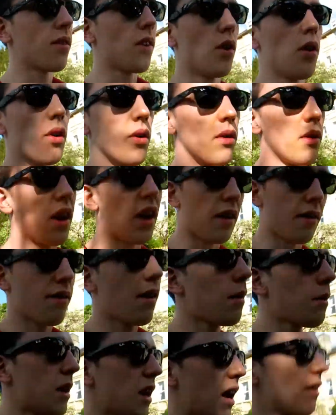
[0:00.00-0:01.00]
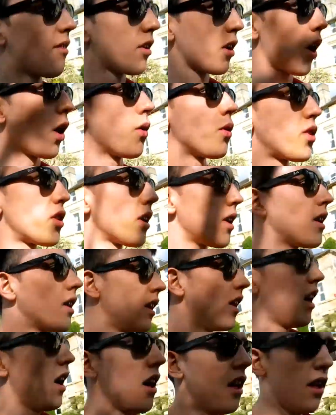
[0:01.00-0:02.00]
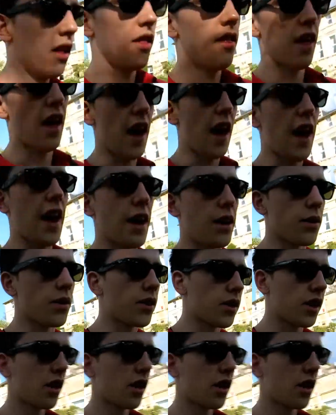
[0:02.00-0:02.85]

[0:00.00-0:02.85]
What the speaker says: Or like family never go to their house.